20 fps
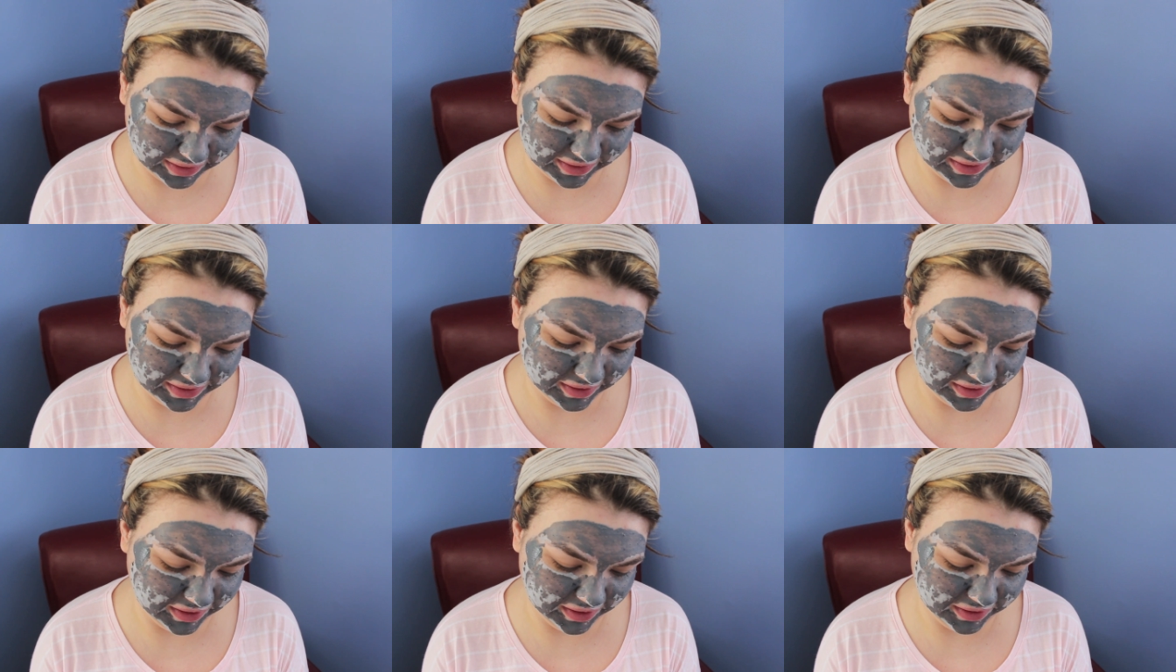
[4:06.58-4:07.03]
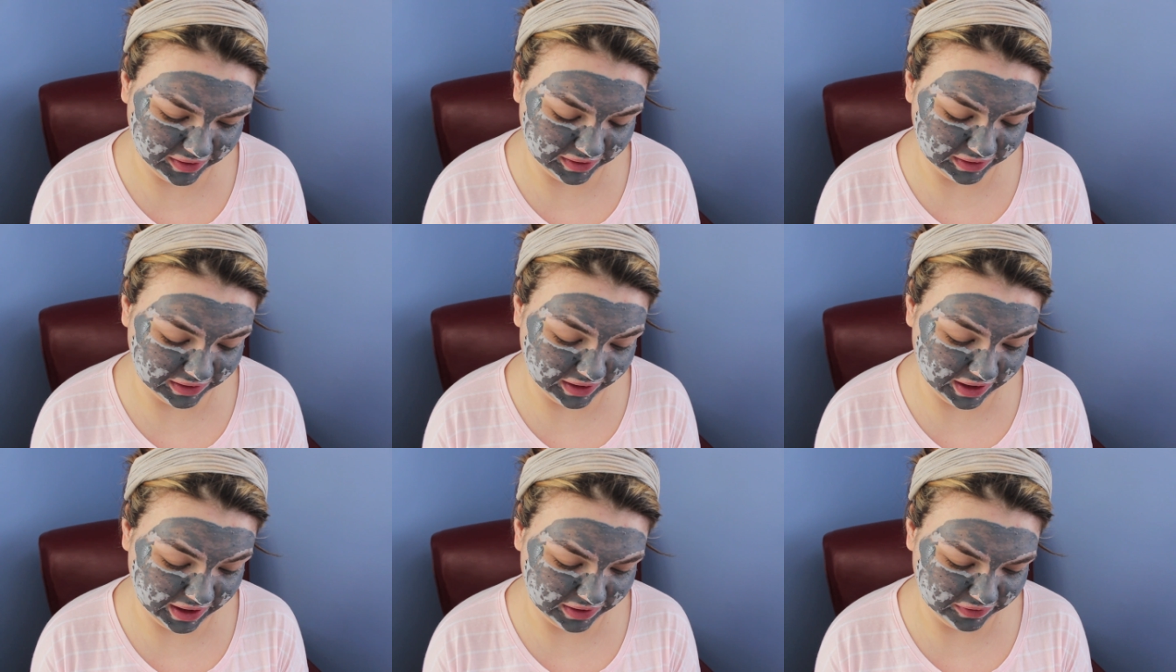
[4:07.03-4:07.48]
a
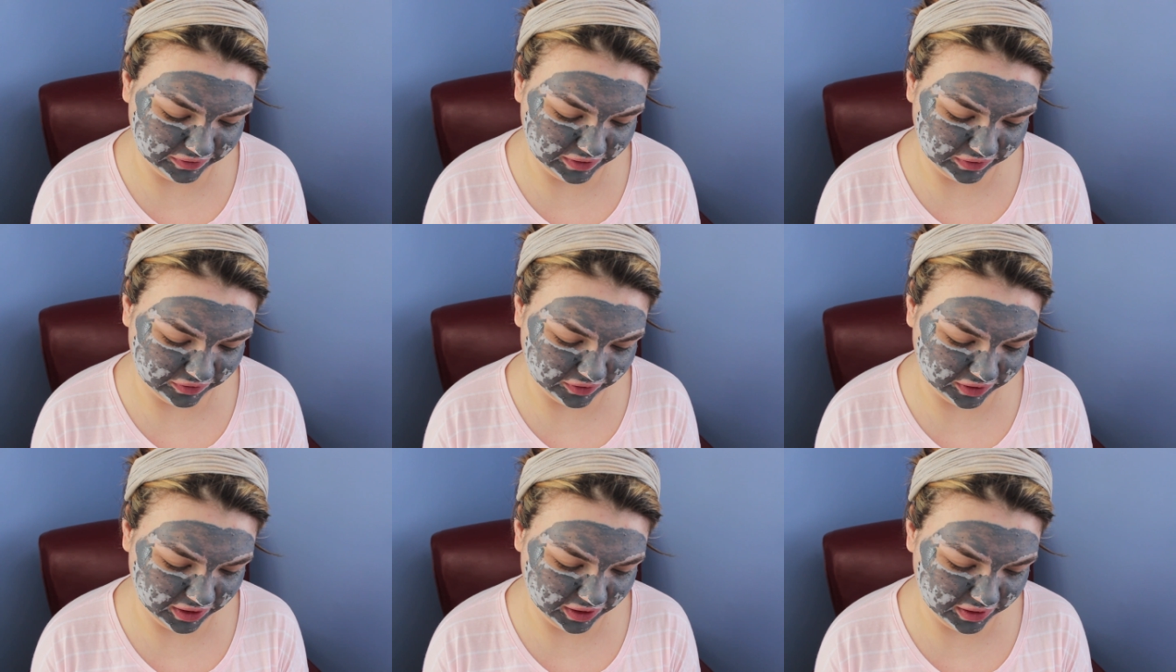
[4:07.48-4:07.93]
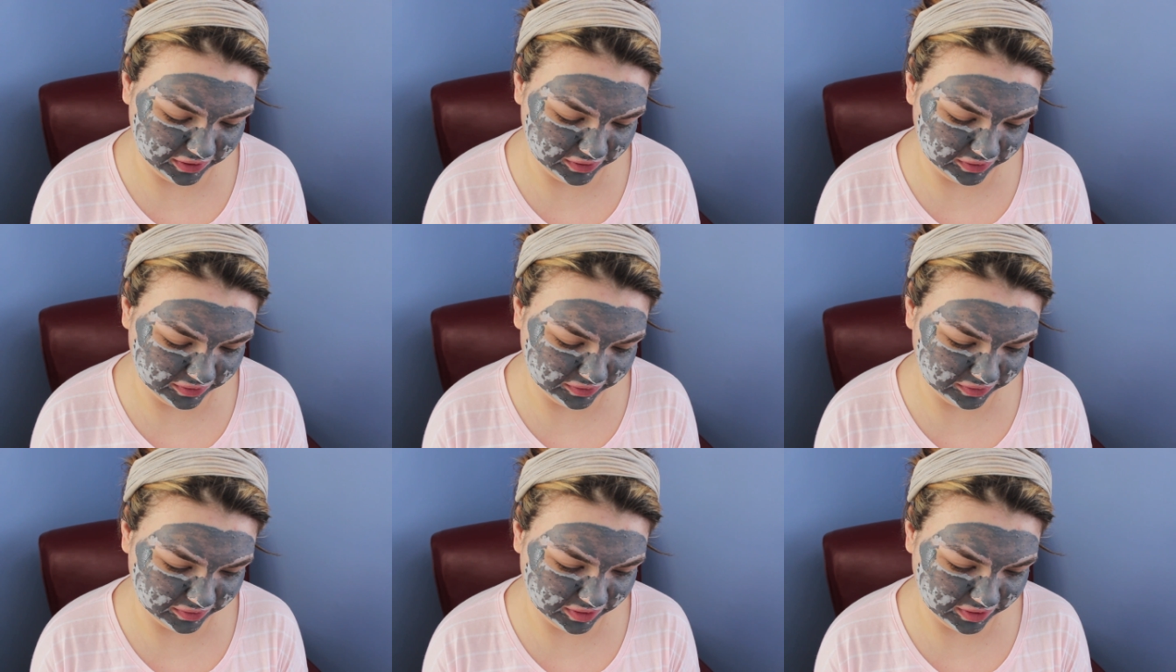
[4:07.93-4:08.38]
lot of different
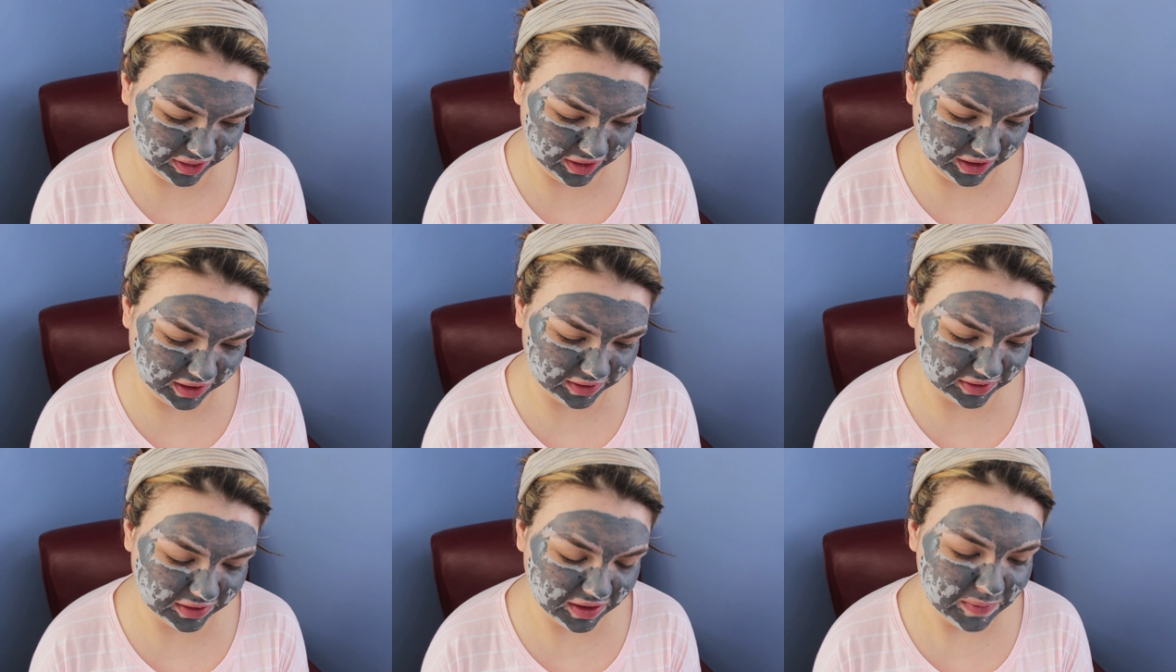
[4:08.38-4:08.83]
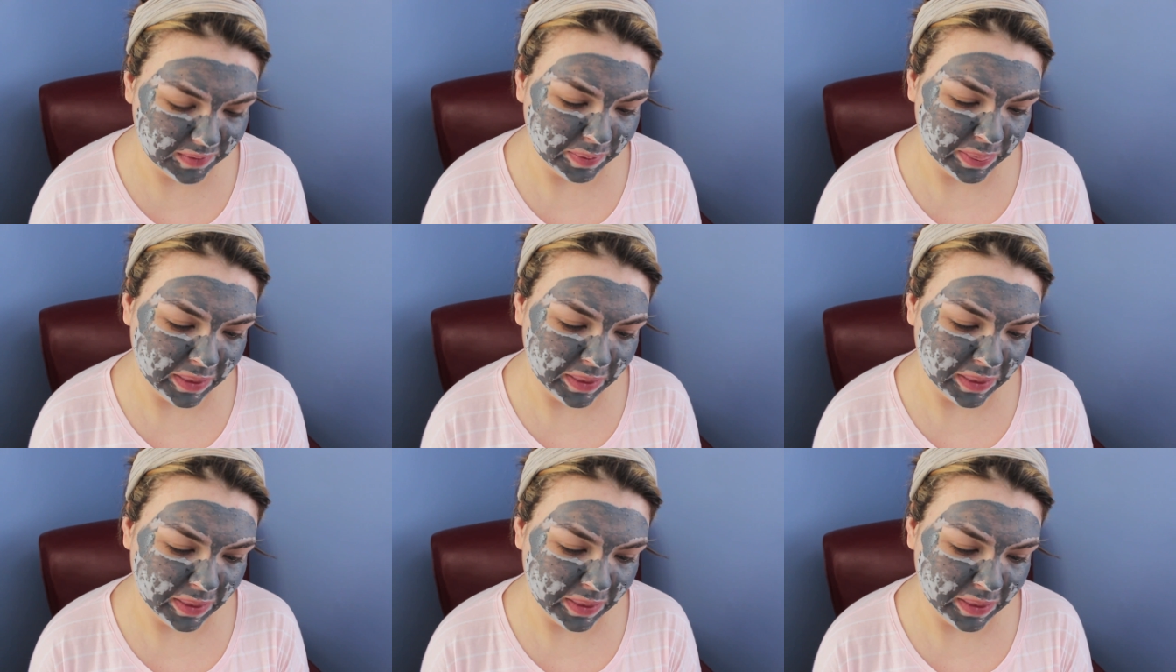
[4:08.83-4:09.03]
things.